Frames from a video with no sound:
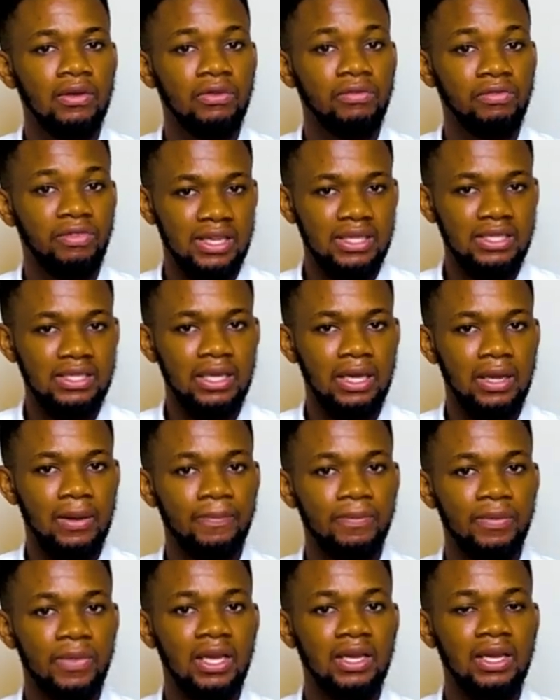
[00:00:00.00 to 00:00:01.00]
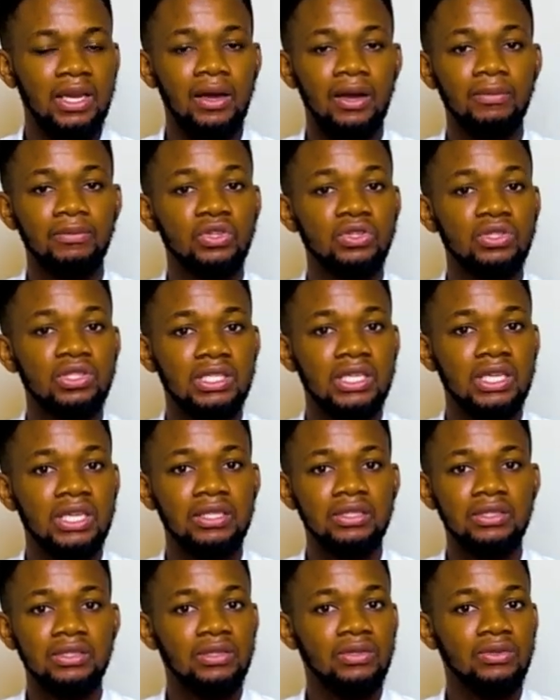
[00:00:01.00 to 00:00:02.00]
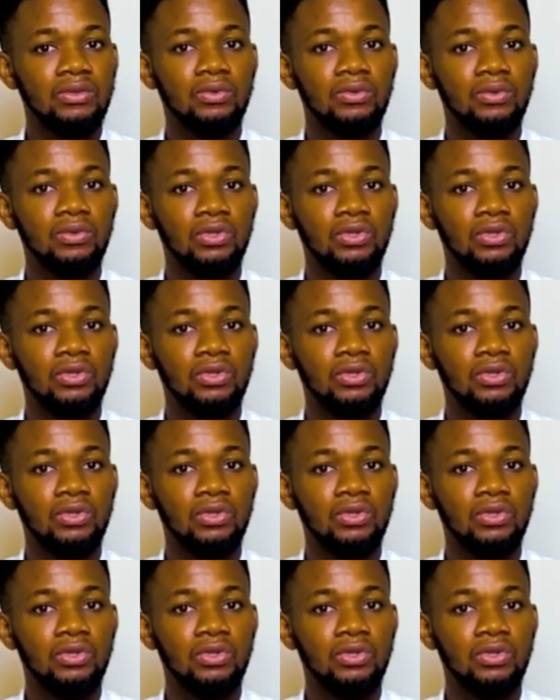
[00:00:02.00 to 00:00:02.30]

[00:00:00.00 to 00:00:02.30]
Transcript: faster. Now, I'm not saying